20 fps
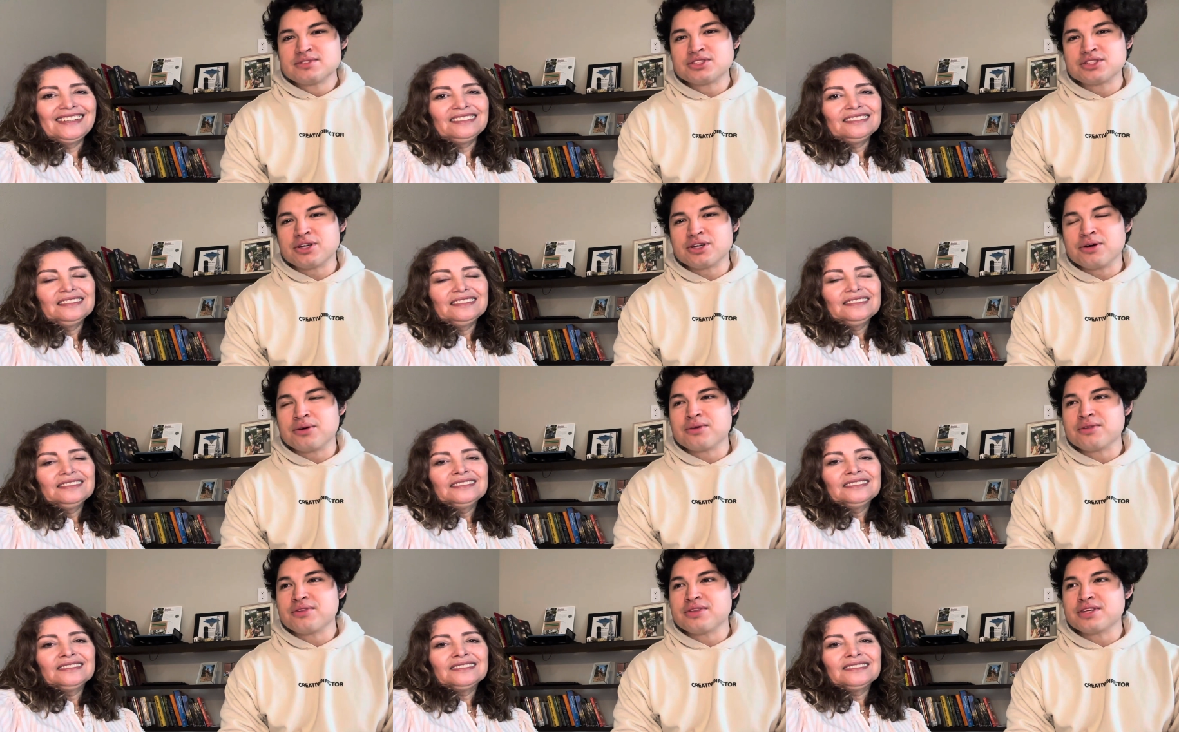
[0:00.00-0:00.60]

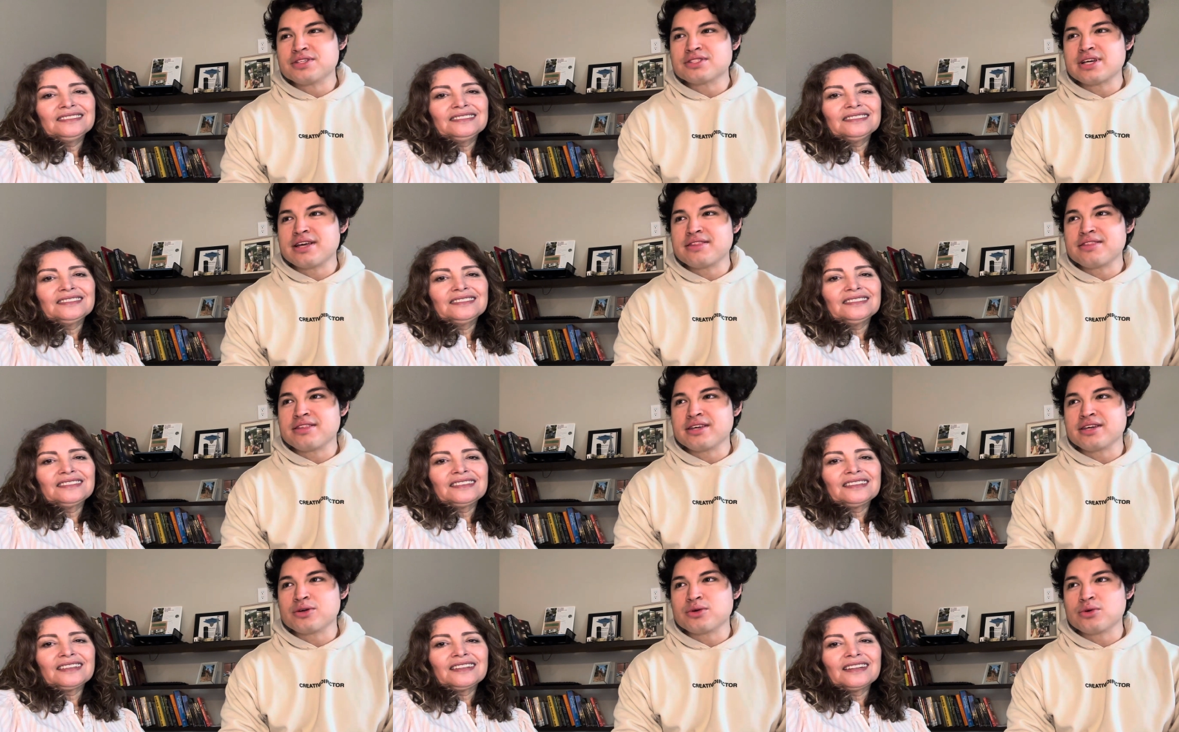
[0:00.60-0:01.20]
Speaker 1: so this, I
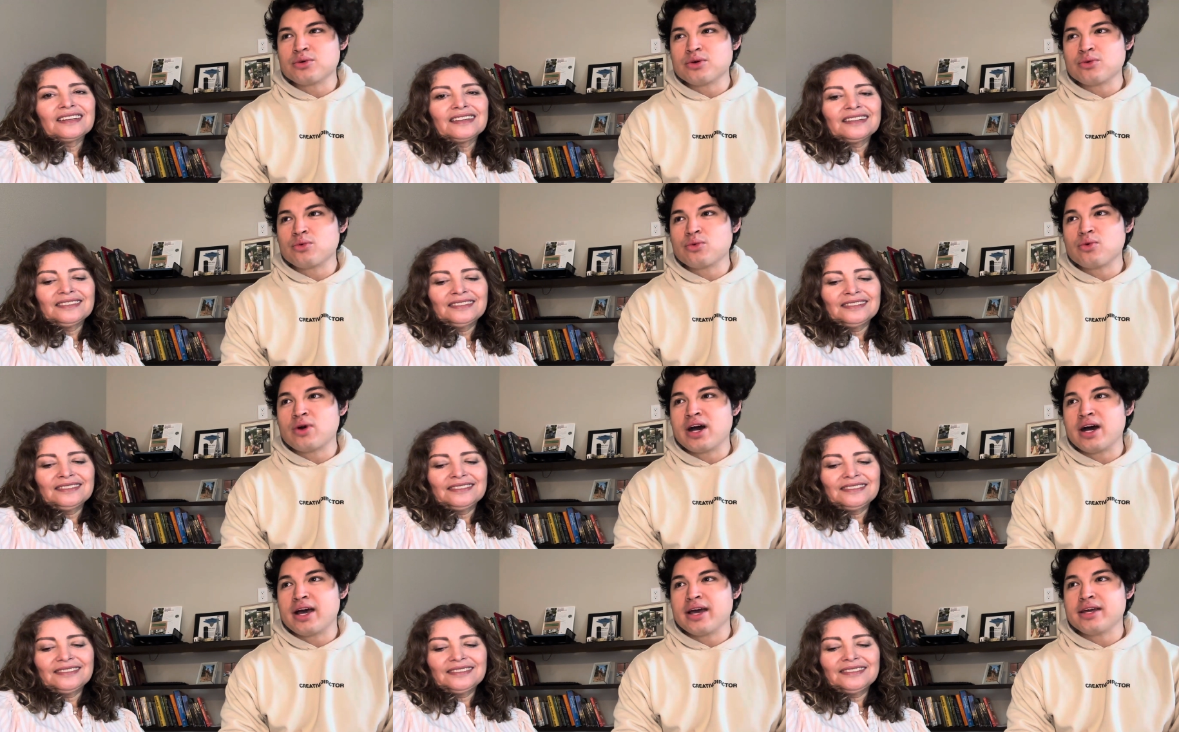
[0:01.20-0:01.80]
think,
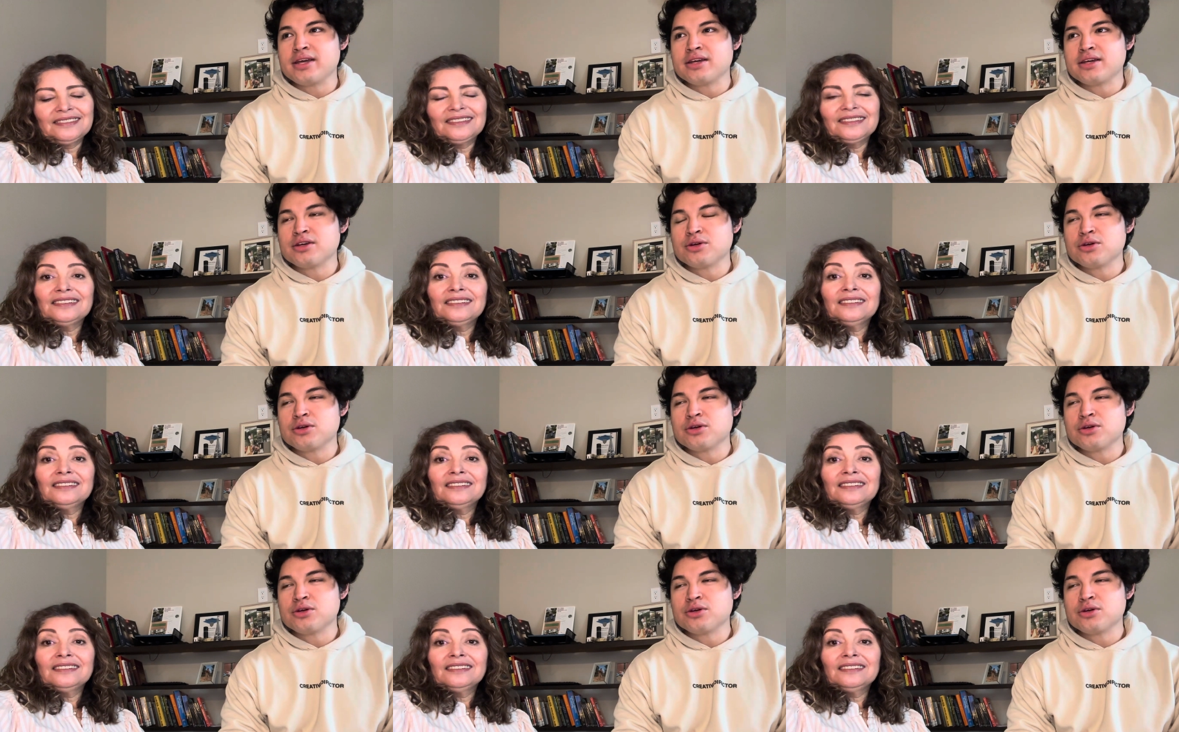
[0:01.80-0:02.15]
why,